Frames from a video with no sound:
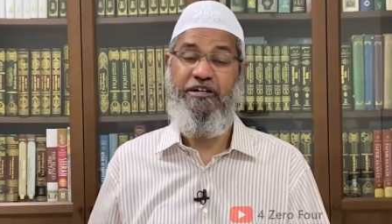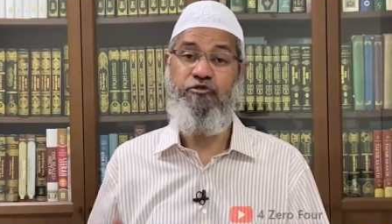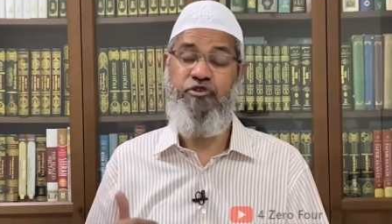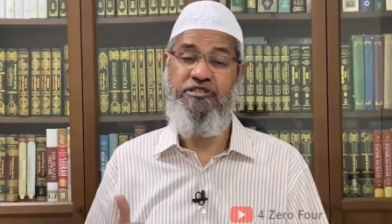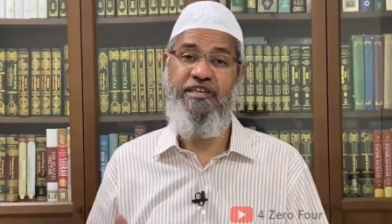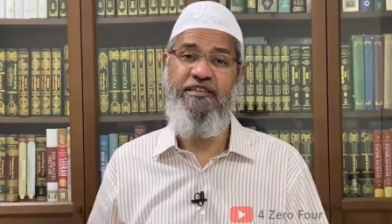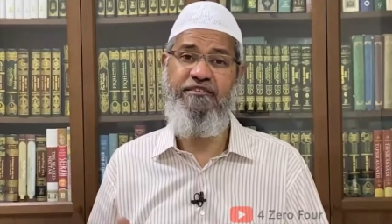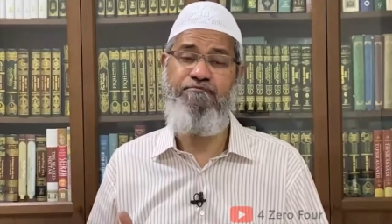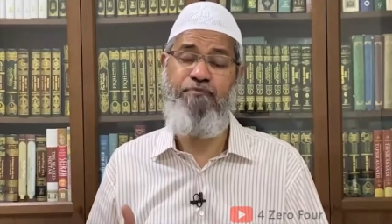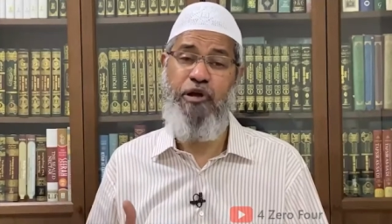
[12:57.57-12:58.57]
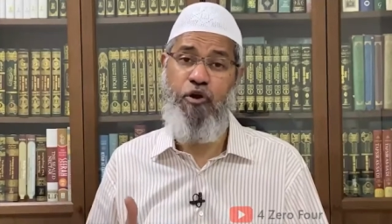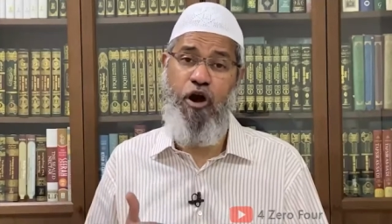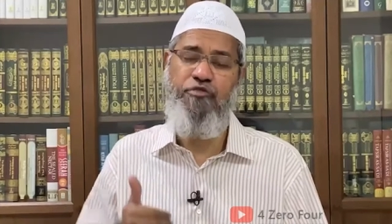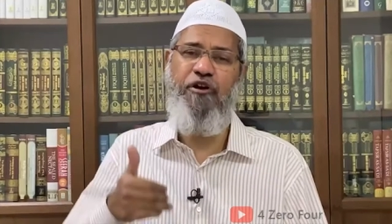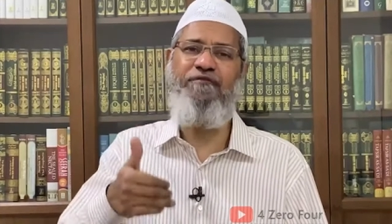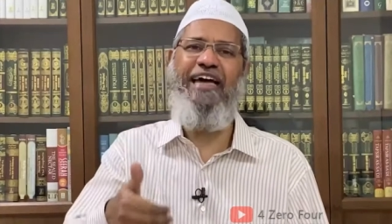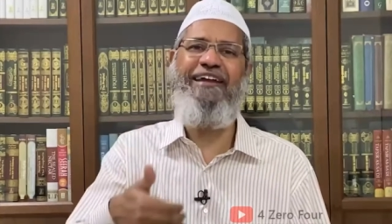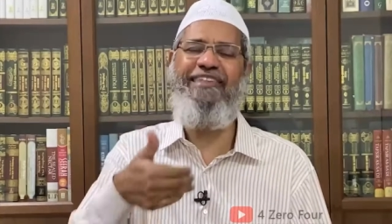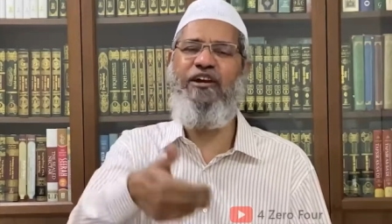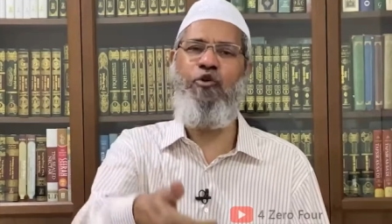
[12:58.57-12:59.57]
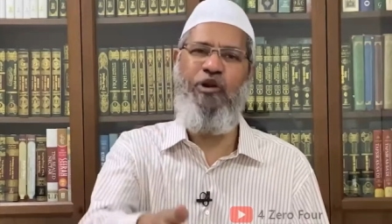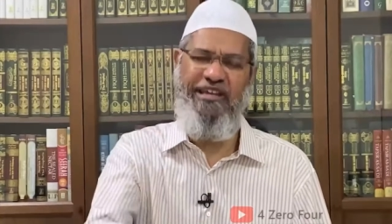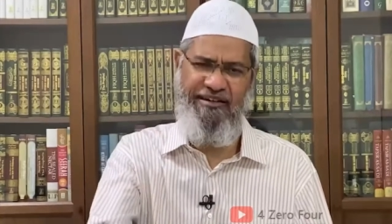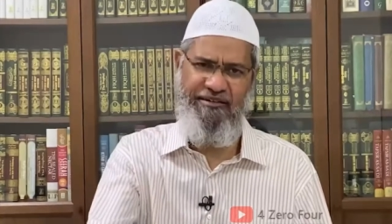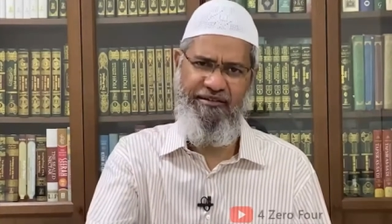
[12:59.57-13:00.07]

So just because of that, they're trolling her